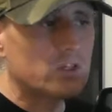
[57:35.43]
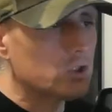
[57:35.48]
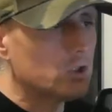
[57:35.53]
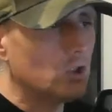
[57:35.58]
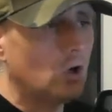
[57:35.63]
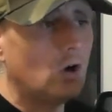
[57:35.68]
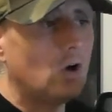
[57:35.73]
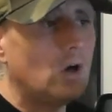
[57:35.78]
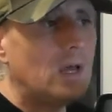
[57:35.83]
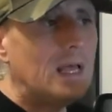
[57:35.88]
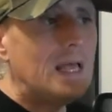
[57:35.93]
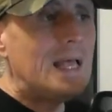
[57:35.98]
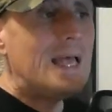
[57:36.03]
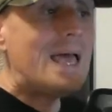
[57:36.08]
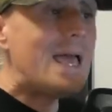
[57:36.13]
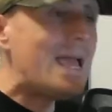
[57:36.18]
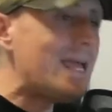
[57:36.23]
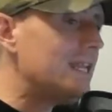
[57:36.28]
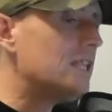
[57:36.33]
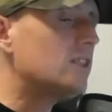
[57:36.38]
It's not
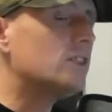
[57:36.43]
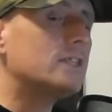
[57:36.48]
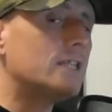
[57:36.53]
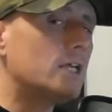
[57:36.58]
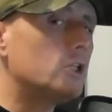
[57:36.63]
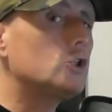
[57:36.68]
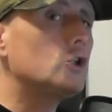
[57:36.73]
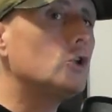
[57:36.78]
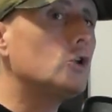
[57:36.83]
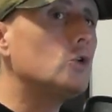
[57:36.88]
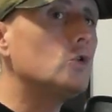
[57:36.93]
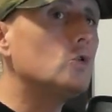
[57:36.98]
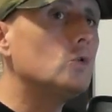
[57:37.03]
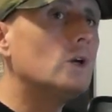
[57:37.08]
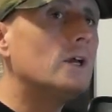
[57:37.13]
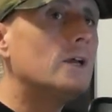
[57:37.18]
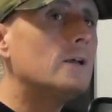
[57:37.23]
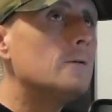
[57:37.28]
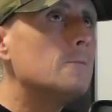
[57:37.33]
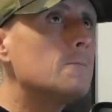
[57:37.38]
anything to do
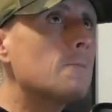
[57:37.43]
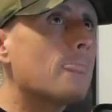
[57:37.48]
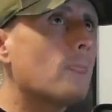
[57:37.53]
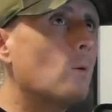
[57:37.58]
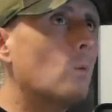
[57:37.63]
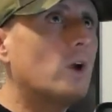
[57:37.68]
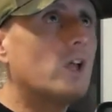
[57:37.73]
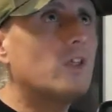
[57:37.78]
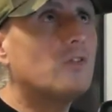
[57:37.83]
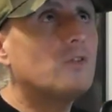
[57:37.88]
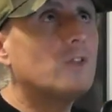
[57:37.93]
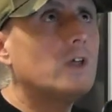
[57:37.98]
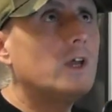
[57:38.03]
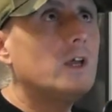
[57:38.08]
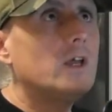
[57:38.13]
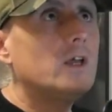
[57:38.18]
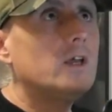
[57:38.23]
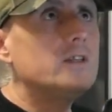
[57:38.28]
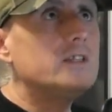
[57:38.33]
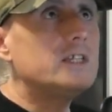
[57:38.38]
with
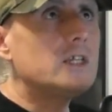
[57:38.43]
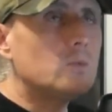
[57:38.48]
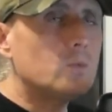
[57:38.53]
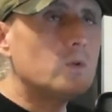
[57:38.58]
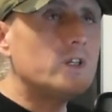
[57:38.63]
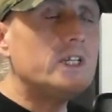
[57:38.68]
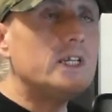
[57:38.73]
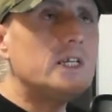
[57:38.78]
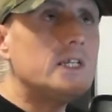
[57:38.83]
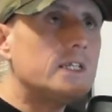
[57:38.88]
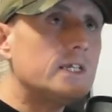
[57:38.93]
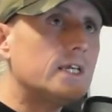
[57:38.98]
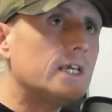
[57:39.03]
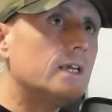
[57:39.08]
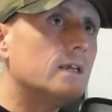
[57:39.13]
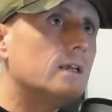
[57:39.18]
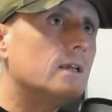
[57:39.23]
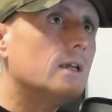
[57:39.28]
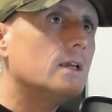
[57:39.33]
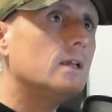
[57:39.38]
did we need
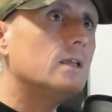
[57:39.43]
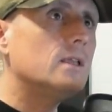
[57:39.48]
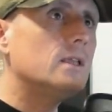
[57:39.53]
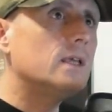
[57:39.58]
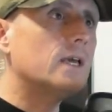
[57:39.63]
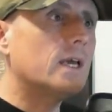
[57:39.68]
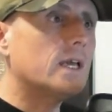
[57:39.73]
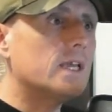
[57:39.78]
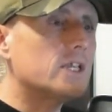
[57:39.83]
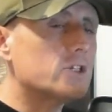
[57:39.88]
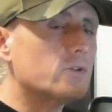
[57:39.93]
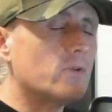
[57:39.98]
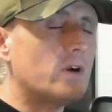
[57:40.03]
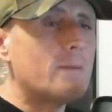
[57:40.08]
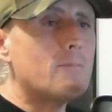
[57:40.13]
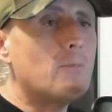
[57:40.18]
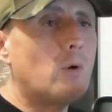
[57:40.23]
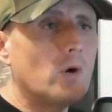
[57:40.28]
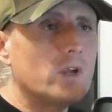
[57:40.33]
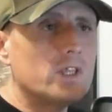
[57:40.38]
it? Uh, is there any
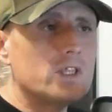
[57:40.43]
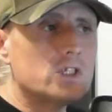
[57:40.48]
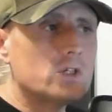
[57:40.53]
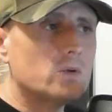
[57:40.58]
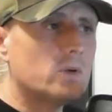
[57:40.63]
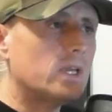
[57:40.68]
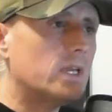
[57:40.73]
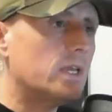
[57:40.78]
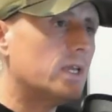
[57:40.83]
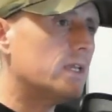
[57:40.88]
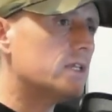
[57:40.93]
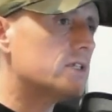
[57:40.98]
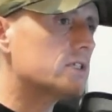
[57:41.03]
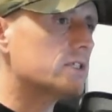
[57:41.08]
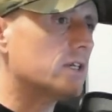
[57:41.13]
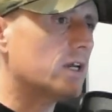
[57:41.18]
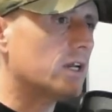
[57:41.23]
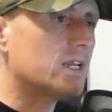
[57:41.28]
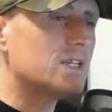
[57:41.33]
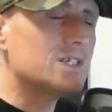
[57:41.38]
point to it? Is
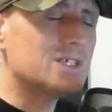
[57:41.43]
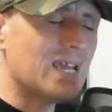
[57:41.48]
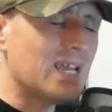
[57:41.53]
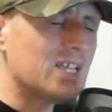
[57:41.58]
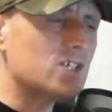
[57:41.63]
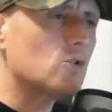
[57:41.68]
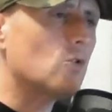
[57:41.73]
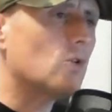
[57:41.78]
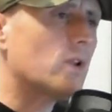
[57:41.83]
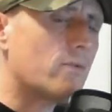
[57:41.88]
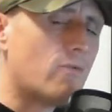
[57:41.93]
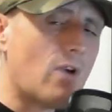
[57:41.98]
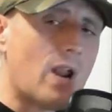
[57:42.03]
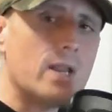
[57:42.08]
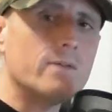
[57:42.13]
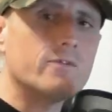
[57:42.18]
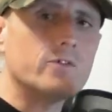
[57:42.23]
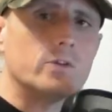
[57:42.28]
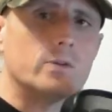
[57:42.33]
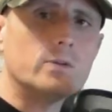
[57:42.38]
that because that's all
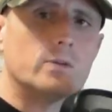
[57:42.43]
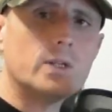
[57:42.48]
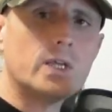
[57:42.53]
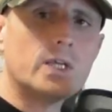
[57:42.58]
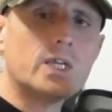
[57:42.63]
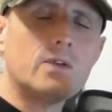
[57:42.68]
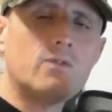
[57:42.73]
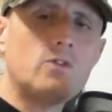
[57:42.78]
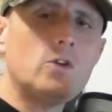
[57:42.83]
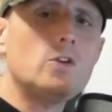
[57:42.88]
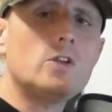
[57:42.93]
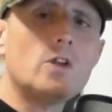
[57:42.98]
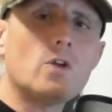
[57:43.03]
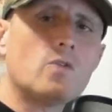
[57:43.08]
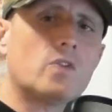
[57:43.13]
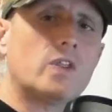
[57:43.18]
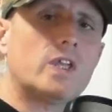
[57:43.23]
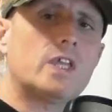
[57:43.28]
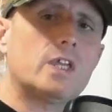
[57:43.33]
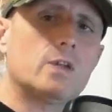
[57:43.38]
irrelevant? Like, if you don't
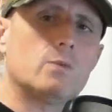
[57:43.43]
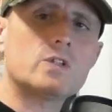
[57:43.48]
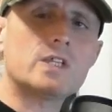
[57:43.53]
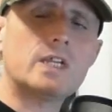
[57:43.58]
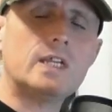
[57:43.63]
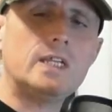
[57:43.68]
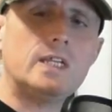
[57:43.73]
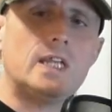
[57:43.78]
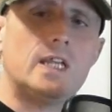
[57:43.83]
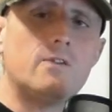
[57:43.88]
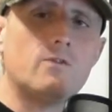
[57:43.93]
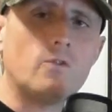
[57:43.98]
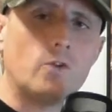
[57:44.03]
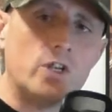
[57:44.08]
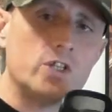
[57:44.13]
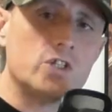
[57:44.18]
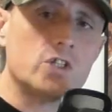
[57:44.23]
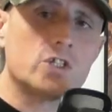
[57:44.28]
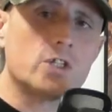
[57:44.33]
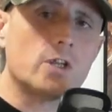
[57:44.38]
think there was any need for it,
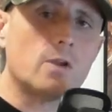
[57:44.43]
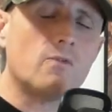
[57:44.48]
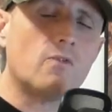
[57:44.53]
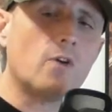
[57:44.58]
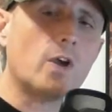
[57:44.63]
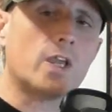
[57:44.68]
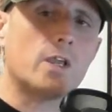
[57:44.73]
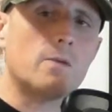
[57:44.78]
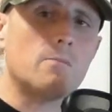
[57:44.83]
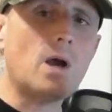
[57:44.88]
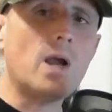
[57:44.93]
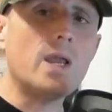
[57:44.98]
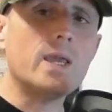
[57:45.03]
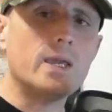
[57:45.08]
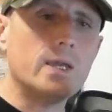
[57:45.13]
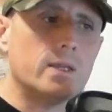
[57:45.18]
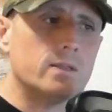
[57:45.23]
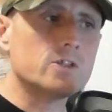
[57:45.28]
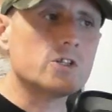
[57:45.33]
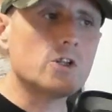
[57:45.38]
just don't fucking buy
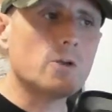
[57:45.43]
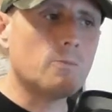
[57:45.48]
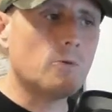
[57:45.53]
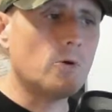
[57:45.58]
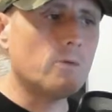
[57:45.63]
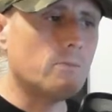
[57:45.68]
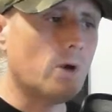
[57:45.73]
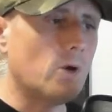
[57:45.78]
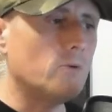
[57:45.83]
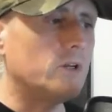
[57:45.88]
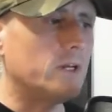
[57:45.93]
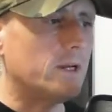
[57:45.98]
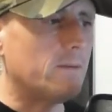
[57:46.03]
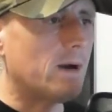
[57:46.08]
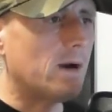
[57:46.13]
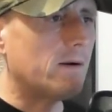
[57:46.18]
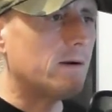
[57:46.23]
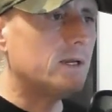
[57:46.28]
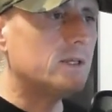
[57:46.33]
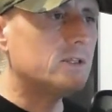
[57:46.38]
it. There's no point moaning
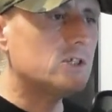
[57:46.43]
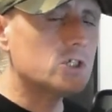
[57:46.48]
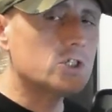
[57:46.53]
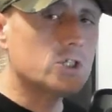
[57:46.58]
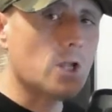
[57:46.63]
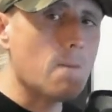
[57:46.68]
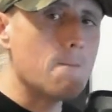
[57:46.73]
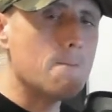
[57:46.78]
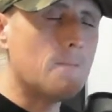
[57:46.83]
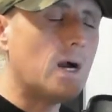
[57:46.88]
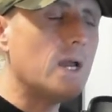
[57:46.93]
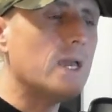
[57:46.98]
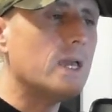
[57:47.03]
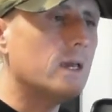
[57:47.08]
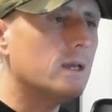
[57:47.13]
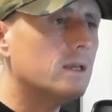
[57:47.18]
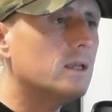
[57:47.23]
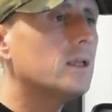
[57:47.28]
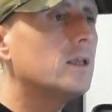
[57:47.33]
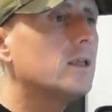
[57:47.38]
about it. Just don't buy
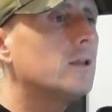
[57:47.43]
it.